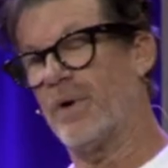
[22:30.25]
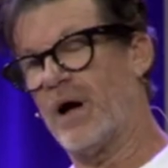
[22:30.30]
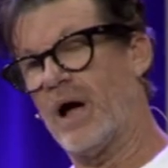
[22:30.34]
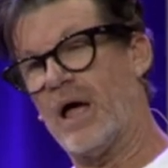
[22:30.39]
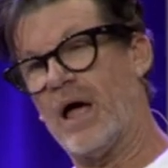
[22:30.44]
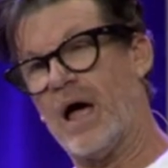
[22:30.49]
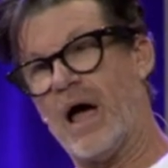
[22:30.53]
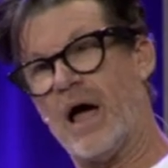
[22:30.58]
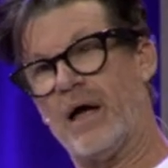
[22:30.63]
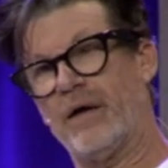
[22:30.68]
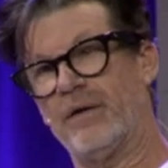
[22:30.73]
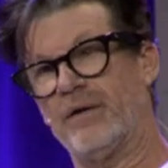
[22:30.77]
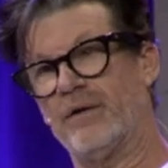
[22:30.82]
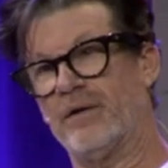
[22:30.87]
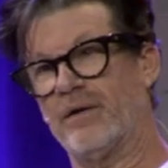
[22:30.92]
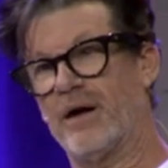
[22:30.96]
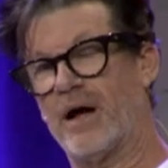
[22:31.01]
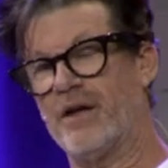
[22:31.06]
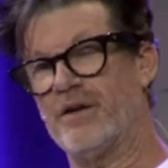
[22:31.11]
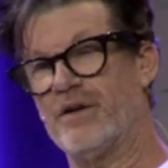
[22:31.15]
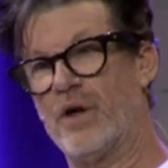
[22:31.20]
I, mm.
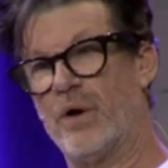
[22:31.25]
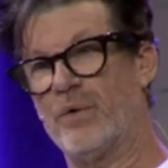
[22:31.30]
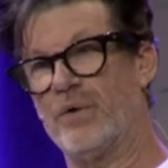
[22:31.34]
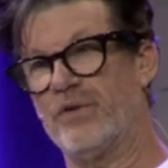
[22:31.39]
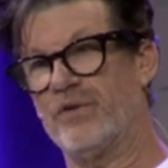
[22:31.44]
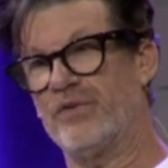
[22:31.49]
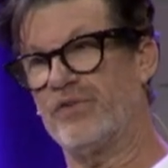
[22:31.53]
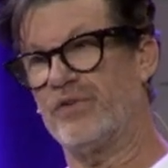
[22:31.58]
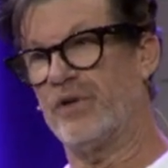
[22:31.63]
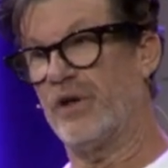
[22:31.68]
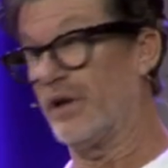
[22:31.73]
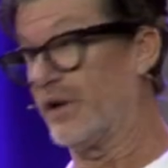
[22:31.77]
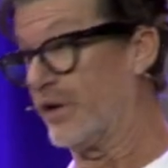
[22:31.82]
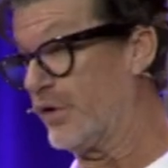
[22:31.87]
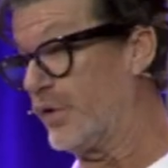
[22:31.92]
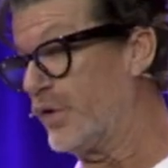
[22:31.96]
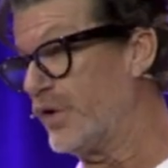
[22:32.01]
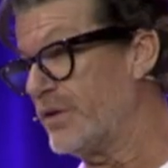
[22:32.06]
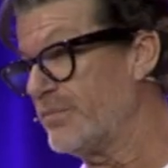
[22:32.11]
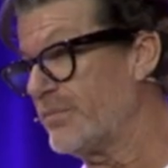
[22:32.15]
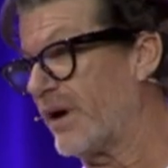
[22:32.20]
I, I noticed,
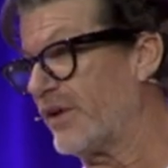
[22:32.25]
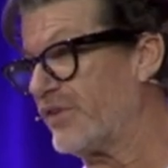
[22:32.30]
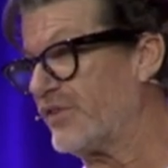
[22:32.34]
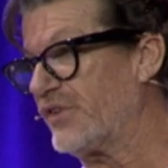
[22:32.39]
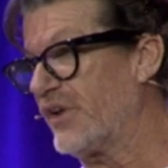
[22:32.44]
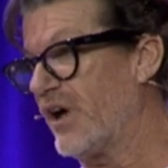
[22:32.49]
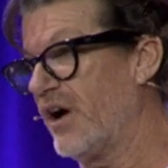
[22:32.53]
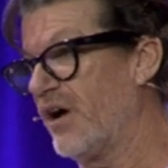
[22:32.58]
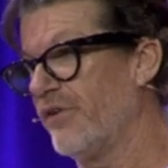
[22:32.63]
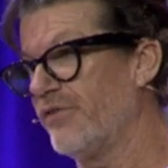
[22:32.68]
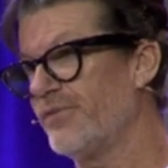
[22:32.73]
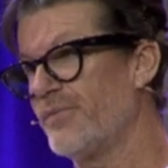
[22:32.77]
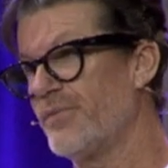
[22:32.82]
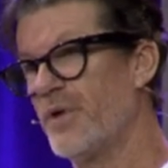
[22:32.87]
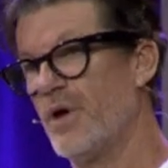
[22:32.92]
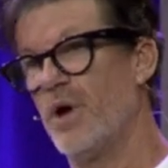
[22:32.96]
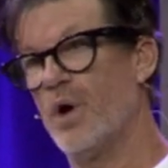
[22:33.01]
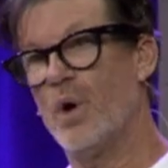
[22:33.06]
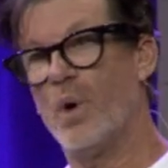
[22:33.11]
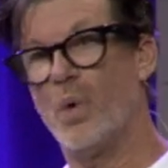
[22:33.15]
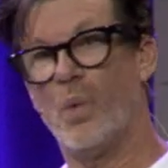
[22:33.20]
including myself,
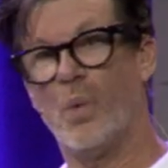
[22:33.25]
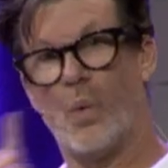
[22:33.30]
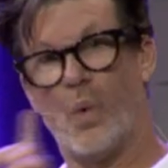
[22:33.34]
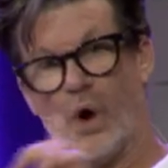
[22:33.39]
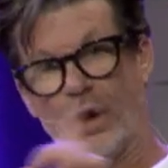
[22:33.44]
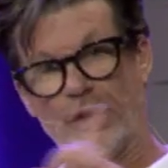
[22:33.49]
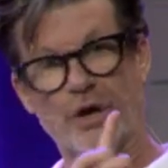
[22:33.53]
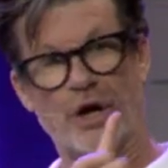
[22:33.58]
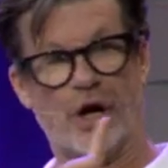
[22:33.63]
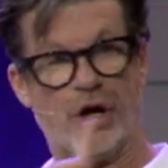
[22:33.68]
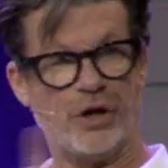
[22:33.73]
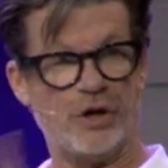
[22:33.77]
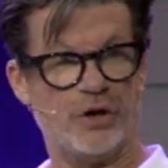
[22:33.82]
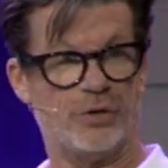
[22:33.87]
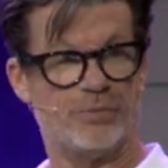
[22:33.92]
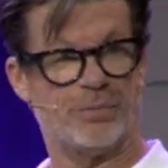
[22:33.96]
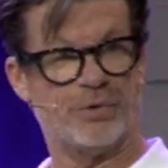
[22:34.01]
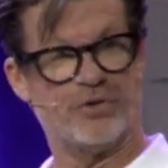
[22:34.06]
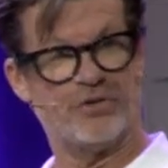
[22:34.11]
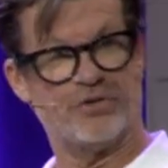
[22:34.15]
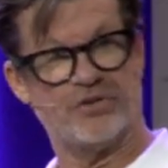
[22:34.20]

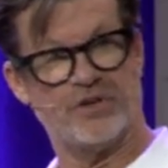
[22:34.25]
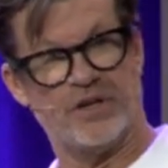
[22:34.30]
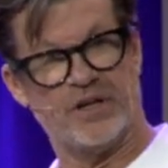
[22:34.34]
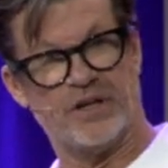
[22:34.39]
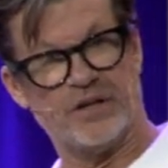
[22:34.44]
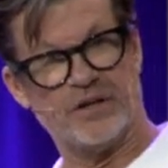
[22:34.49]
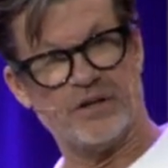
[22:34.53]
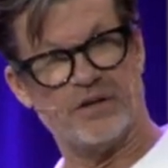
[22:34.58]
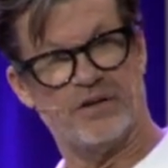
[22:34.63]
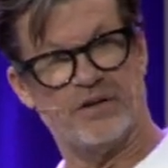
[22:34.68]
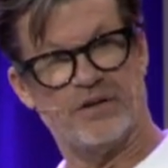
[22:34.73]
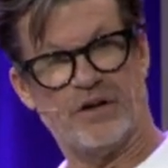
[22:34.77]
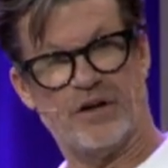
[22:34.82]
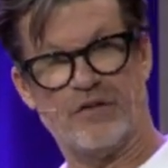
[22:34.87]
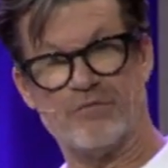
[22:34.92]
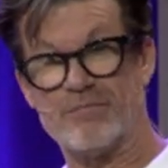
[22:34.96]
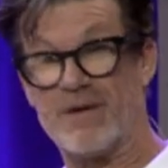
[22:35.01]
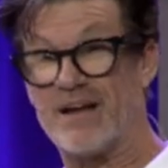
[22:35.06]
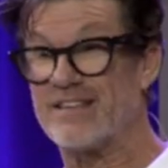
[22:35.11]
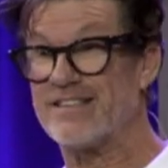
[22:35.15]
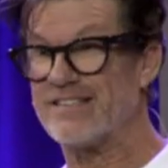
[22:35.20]
100%
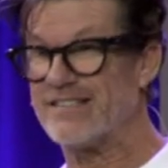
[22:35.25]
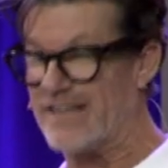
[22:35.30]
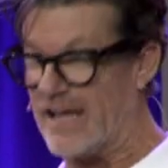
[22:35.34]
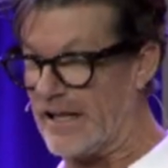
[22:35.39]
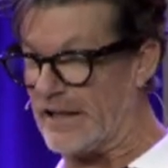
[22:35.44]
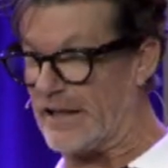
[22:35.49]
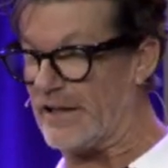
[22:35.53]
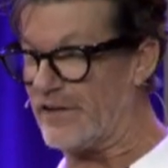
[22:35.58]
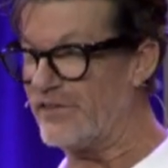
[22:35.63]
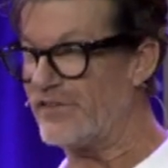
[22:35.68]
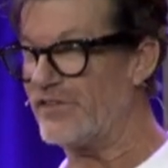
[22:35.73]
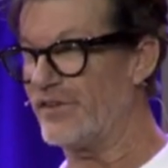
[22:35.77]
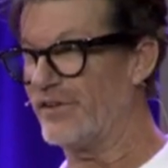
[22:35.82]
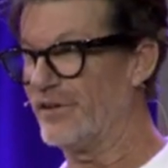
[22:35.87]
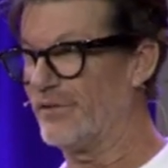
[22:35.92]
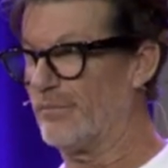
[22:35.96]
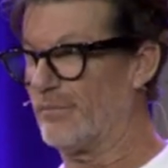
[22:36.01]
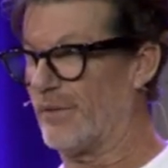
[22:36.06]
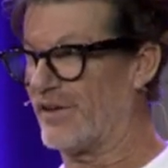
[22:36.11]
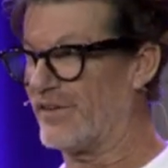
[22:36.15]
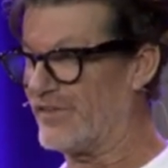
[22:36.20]
of my
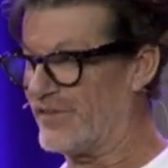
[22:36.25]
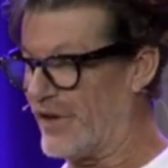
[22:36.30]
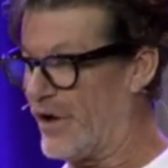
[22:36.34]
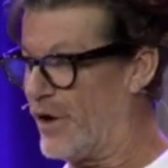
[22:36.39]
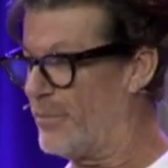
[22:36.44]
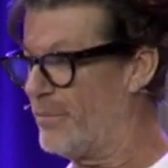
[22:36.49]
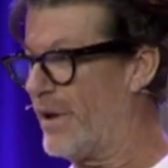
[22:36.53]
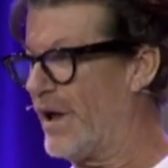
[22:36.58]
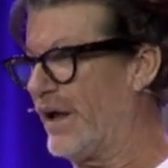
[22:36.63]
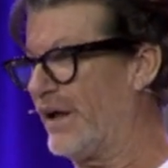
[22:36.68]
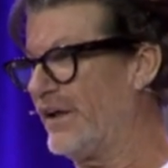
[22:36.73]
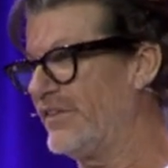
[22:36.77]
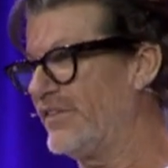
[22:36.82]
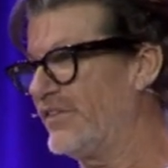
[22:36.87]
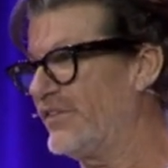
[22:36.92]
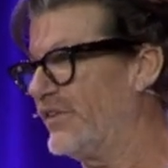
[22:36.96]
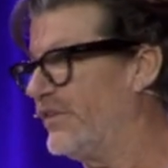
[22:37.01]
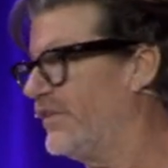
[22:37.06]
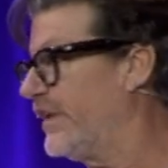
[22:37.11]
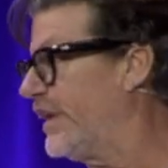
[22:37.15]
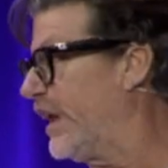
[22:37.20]
cellies, my
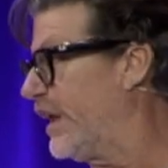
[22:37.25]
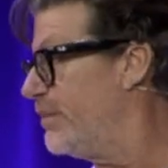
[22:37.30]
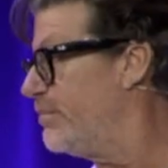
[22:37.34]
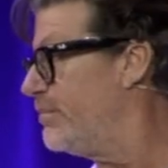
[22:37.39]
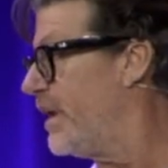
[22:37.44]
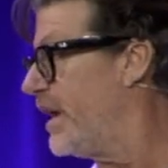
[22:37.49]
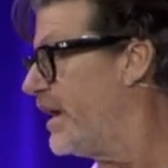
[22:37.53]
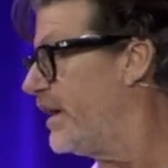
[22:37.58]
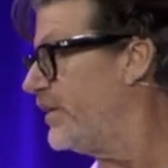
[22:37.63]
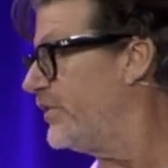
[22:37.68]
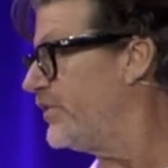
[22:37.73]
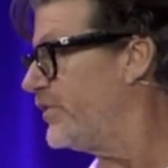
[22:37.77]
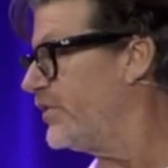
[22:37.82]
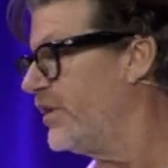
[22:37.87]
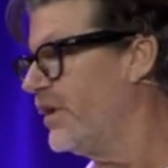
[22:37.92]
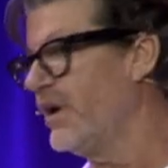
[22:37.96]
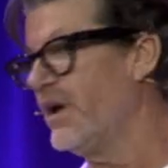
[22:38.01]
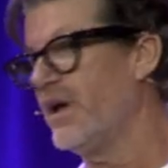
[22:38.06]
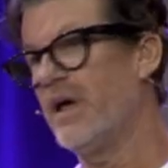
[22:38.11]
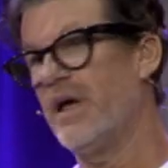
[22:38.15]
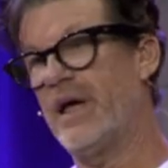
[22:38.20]
cellmates, the inmates,
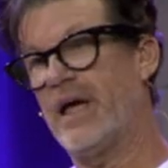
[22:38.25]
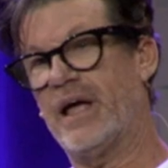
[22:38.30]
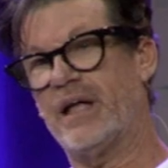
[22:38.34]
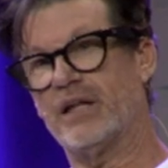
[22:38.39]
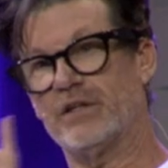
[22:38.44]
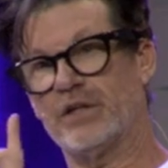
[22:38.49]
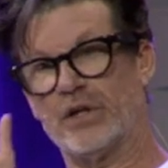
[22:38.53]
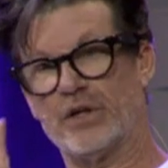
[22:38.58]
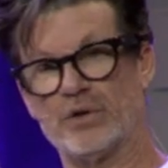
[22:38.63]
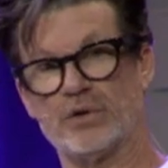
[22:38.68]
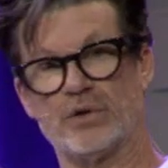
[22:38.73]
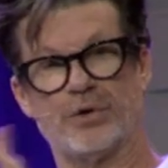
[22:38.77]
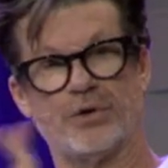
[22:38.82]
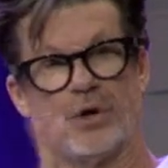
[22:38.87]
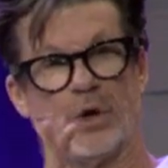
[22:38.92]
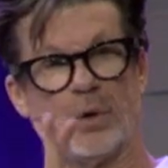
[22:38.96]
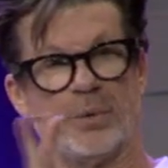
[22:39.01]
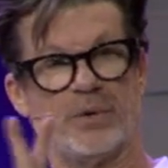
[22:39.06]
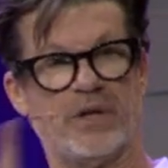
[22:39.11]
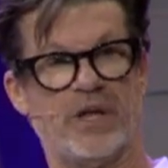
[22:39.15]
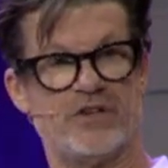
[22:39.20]
had little or
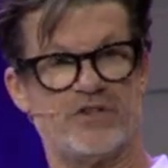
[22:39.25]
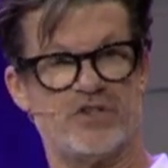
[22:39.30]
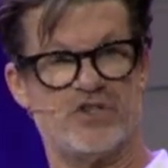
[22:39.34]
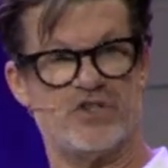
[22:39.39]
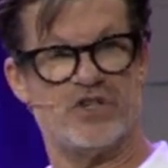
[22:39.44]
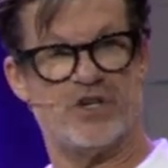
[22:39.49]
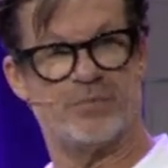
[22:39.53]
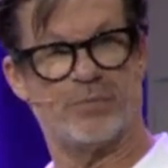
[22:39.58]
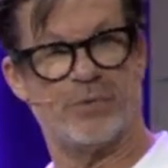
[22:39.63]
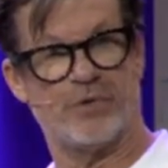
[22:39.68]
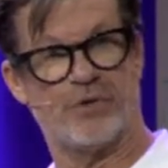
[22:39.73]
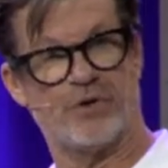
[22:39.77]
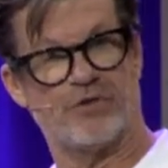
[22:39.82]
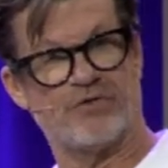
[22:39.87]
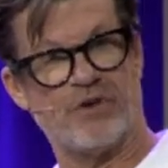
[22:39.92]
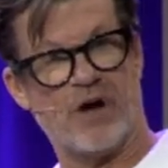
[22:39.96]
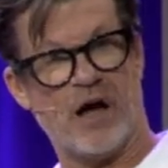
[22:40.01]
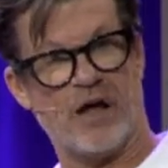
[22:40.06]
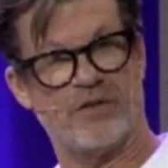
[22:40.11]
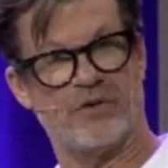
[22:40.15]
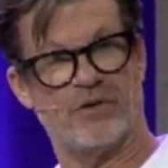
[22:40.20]
no relationship with their
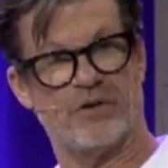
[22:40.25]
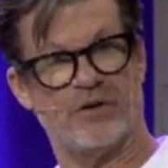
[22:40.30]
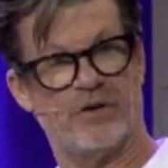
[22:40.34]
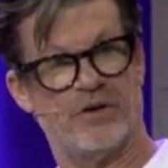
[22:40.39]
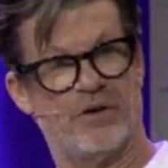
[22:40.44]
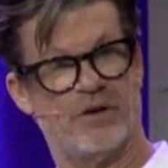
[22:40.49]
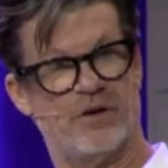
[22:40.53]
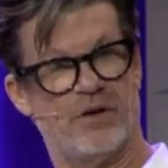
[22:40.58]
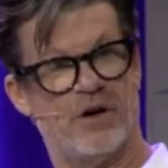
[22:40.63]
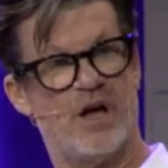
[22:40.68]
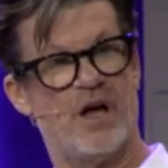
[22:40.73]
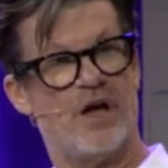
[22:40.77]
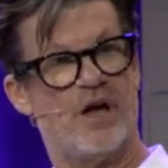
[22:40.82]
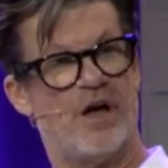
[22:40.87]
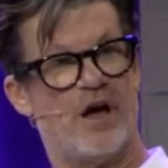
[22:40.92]
father. Mm.